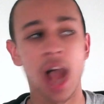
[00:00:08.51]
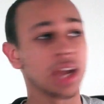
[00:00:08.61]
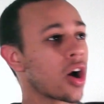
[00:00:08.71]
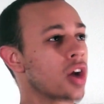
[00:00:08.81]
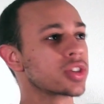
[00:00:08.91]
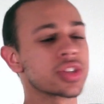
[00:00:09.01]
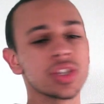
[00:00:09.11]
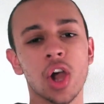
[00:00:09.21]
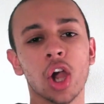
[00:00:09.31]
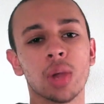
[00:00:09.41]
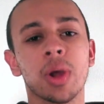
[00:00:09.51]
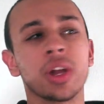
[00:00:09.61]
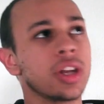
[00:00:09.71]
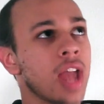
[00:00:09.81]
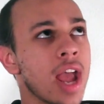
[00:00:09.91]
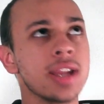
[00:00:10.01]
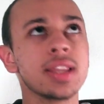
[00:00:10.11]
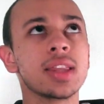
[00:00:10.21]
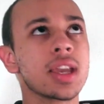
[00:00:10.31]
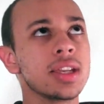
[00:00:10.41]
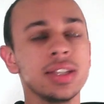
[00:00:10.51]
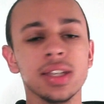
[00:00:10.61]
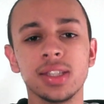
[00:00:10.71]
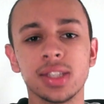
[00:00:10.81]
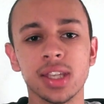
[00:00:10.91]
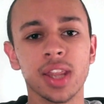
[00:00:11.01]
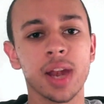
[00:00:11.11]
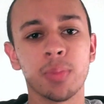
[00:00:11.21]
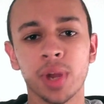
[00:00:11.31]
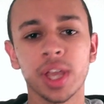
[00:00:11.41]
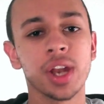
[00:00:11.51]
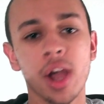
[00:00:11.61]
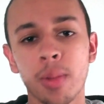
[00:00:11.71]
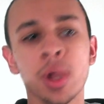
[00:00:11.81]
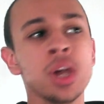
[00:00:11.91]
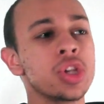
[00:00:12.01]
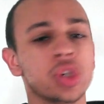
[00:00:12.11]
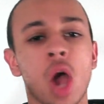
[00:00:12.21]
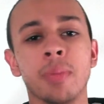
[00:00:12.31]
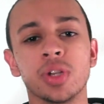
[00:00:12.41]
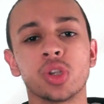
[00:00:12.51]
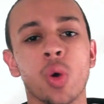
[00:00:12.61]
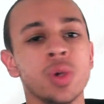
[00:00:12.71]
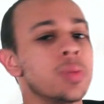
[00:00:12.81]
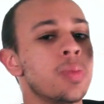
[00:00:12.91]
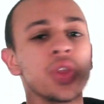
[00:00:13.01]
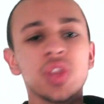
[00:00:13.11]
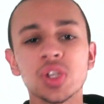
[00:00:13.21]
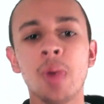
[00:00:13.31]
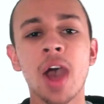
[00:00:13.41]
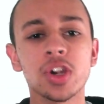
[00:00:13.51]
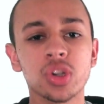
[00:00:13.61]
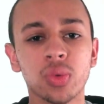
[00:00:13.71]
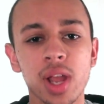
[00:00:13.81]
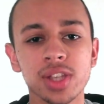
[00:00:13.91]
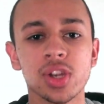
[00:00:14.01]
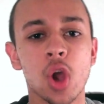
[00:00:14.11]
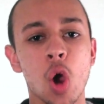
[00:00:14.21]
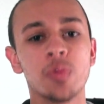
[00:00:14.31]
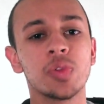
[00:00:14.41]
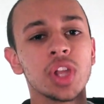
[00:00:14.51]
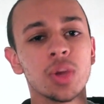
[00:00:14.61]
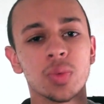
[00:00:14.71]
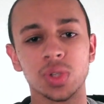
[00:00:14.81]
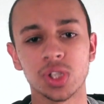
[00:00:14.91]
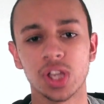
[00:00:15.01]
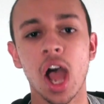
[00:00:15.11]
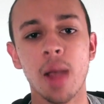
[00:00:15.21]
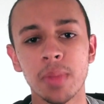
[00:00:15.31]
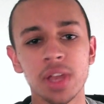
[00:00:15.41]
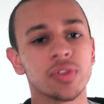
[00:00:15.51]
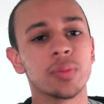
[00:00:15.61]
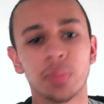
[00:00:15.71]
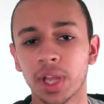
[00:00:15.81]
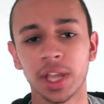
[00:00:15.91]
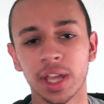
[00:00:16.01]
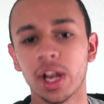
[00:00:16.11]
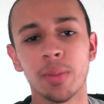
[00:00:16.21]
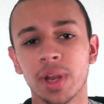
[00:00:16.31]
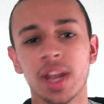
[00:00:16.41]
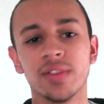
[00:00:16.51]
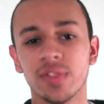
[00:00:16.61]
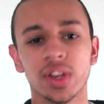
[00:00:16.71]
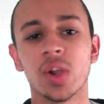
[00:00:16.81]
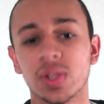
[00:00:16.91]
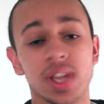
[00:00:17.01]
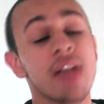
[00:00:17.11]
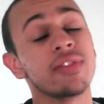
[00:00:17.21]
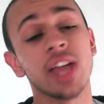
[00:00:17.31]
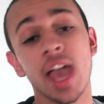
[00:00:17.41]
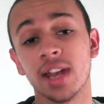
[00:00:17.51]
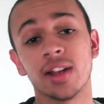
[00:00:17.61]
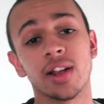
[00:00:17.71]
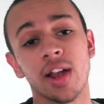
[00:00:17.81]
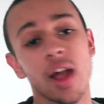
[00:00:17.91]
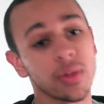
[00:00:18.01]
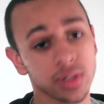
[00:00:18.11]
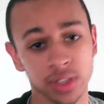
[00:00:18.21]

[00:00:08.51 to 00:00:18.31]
I constantly talk about it in anything in DC that I bring it up, so I'm just going to put this matter to rest and hopefully it will stop me from bringing it up in any videos and having to edit it out.